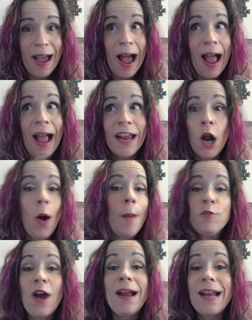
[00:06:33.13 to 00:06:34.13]

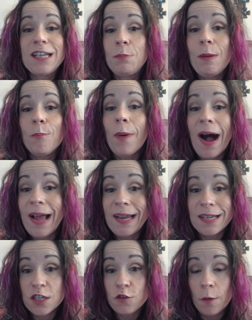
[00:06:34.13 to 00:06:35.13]
I'm trying not to be
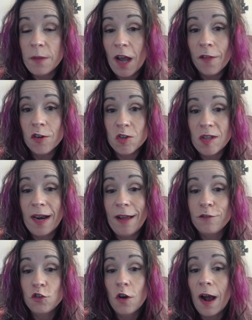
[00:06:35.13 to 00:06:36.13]
biased from the others that
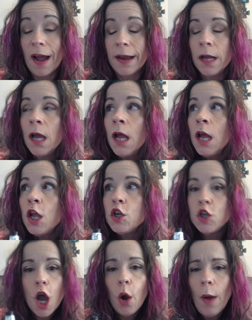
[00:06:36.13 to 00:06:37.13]
I've tried.
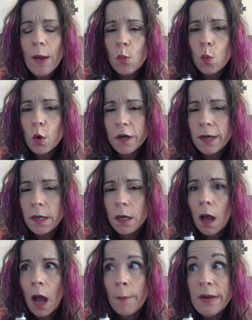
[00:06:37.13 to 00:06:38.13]
No, I
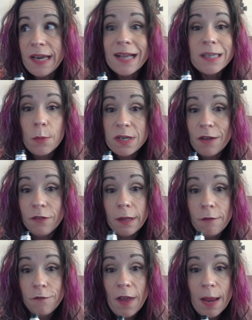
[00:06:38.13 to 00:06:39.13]
wouldn't. I mean, yes, I would
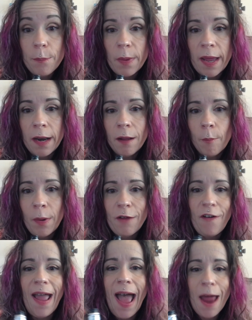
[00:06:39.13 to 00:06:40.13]
definitely vape it. But
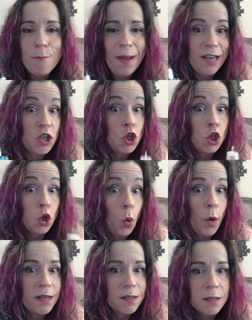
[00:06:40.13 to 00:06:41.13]
if I had my
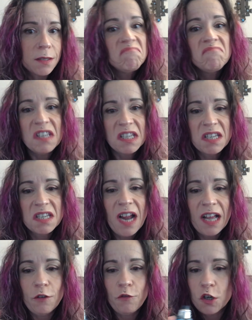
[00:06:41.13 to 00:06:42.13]
choice, this is
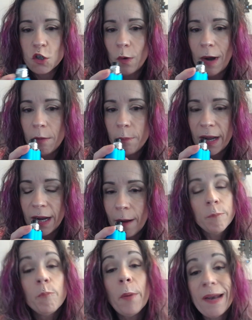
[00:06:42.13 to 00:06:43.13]
not the first one I would pick
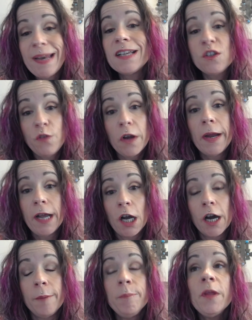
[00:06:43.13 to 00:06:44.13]
up. But it is very
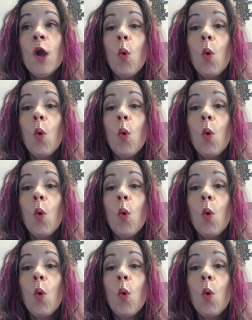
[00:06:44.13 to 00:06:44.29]
good.